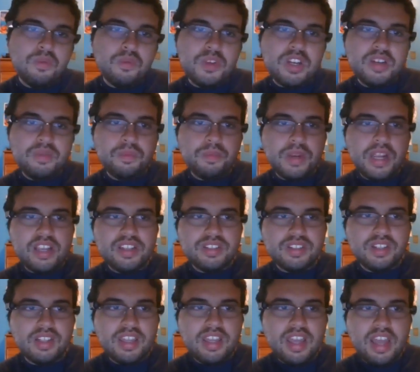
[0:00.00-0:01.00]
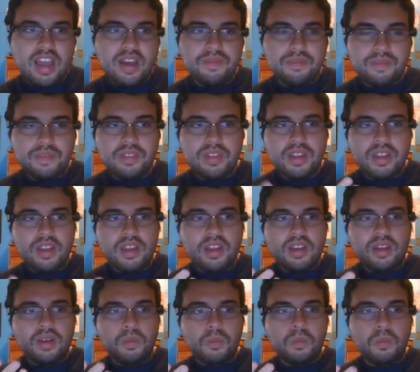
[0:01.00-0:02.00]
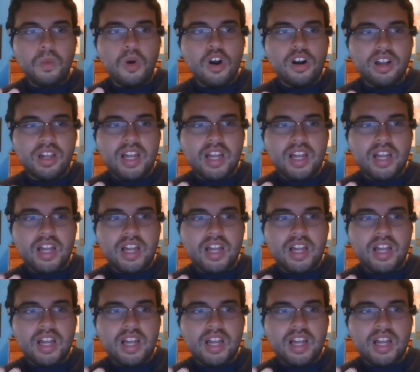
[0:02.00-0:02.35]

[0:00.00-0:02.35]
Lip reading: we basically have more